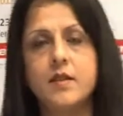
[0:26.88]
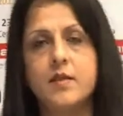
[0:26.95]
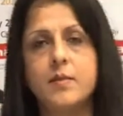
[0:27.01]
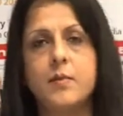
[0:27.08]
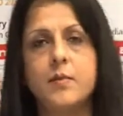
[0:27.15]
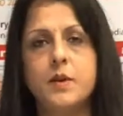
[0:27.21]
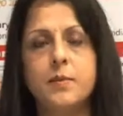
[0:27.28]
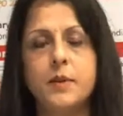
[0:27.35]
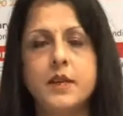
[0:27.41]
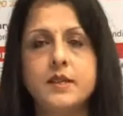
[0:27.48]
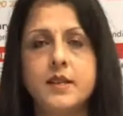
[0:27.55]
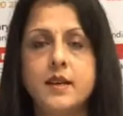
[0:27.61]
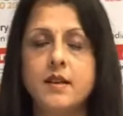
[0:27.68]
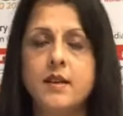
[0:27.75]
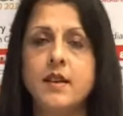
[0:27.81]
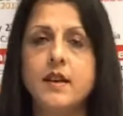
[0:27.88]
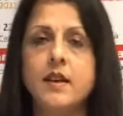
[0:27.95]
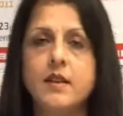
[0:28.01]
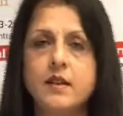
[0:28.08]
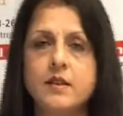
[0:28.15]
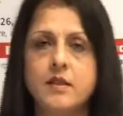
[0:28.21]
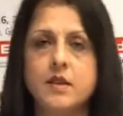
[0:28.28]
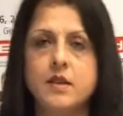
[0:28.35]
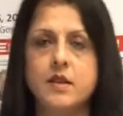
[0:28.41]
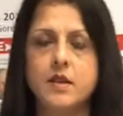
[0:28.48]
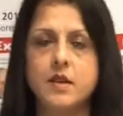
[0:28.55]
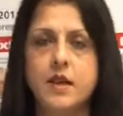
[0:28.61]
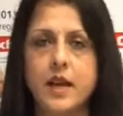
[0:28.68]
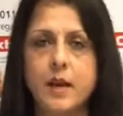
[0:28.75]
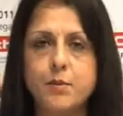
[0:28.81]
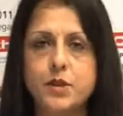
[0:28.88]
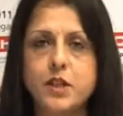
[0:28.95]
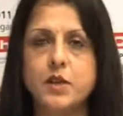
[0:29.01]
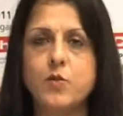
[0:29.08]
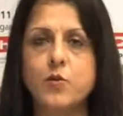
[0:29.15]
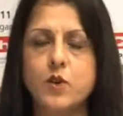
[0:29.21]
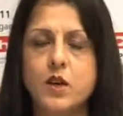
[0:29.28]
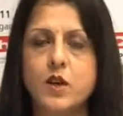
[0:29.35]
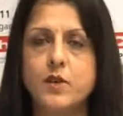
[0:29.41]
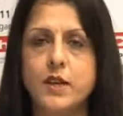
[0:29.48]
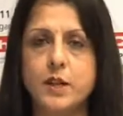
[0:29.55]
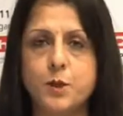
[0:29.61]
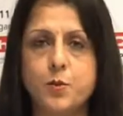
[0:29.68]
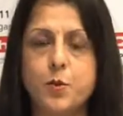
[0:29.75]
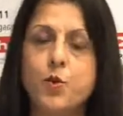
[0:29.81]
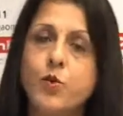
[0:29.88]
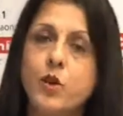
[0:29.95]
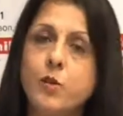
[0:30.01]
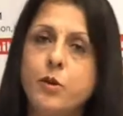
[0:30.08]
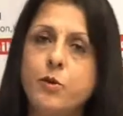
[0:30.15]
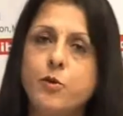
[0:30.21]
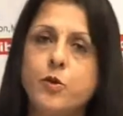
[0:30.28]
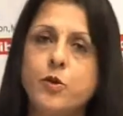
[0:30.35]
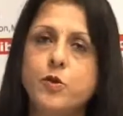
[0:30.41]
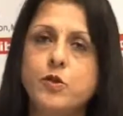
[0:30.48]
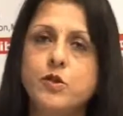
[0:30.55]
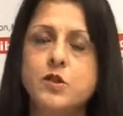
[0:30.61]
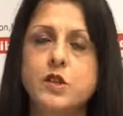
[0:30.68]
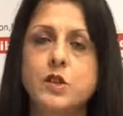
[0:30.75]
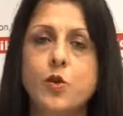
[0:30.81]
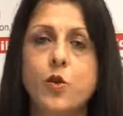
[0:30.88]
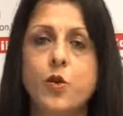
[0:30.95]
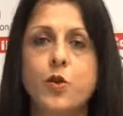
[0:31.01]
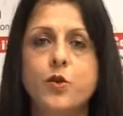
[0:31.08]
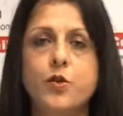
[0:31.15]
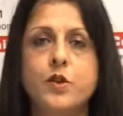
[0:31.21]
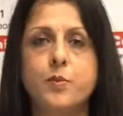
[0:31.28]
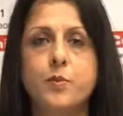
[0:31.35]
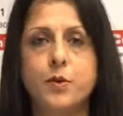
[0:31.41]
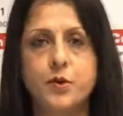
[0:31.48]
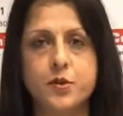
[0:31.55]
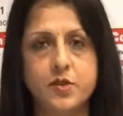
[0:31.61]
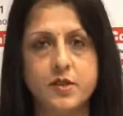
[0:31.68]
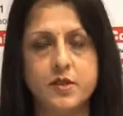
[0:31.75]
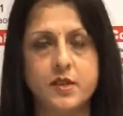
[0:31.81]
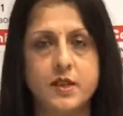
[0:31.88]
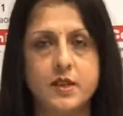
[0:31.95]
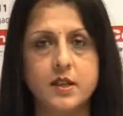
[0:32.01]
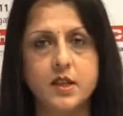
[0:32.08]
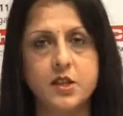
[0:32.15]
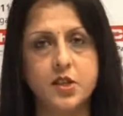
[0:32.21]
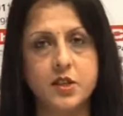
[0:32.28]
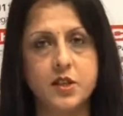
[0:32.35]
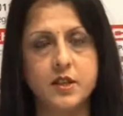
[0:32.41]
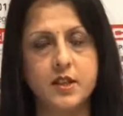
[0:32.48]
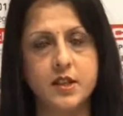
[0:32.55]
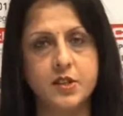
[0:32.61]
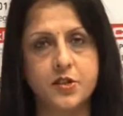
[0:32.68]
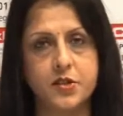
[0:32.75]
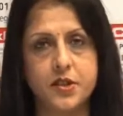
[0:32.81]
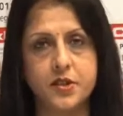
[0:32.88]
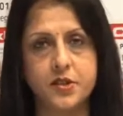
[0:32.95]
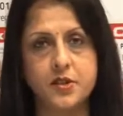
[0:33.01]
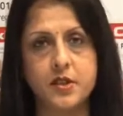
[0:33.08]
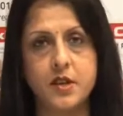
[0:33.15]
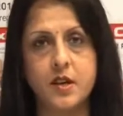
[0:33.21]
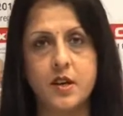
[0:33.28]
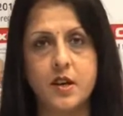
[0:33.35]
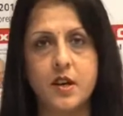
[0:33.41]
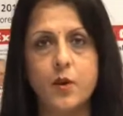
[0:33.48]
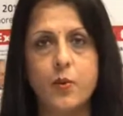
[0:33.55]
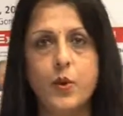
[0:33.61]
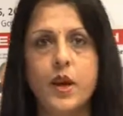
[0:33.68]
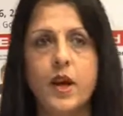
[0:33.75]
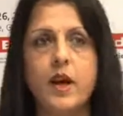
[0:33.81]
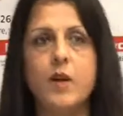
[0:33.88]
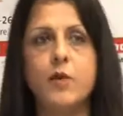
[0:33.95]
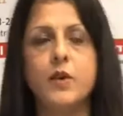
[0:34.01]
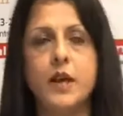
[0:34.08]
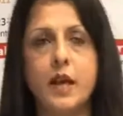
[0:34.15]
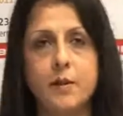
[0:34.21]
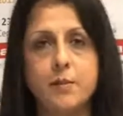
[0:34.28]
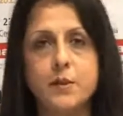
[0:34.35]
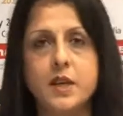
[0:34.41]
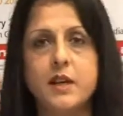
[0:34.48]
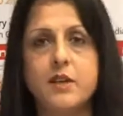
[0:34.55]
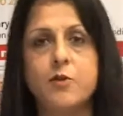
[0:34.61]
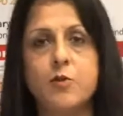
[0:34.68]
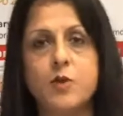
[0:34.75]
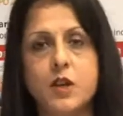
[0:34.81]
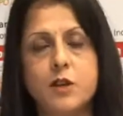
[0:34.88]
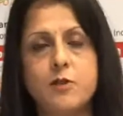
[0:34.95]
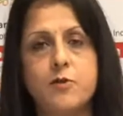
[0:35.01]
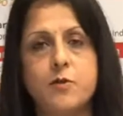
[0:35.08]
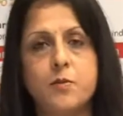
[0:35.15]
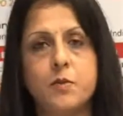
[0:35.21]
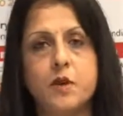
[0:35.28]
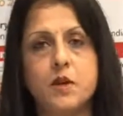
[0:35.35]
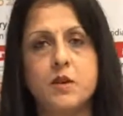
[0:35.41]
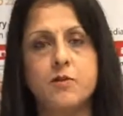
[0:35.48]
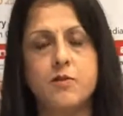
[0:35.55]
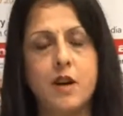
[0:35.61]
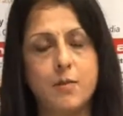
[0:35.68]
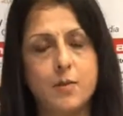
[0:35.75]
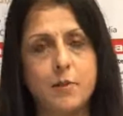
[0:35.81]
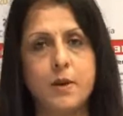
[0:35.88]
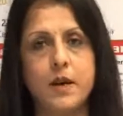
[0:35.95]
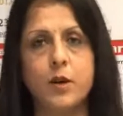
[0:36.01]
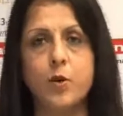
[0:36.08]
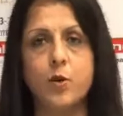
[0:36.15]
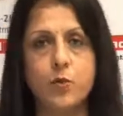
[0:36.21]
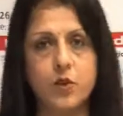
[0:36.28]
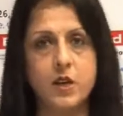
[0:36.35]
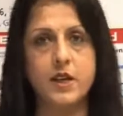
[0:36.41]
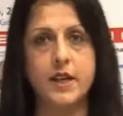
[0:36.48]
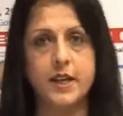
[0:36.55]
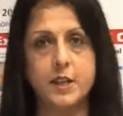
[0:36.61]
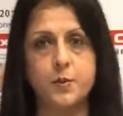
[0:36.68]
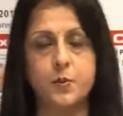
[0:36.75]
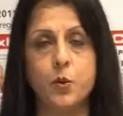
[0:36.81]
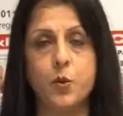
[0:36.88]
Basically, uh, Chemtech World Expo will be focusing on the process industries. We have Chemtech World Pharma Bio World Expo